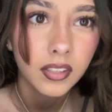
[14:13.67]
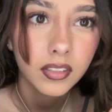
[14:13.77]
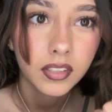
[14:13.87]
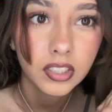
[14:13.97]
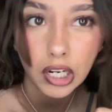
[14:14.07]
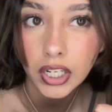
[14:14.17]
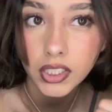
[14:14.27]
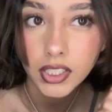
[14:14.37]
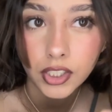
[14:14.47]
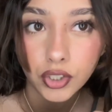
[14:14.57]

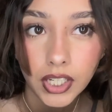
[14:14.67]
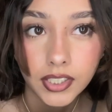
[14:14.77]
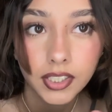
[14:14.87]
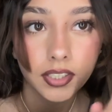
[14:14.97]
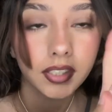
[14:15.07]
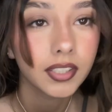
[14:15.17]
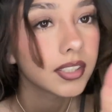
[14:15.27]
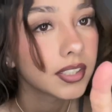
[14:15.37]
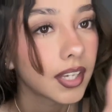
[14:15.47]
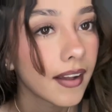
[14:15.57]
skirts and dresses.
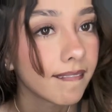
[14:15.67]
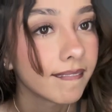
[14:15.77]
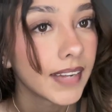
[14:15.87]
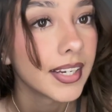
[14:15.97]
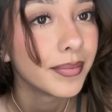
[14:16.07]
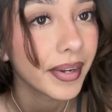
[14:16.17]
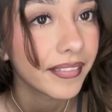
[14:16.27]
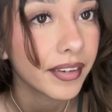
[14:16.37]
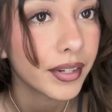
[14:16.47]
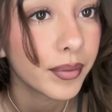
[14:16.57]
My
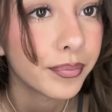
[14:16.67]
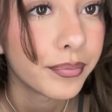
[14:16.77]
favorite.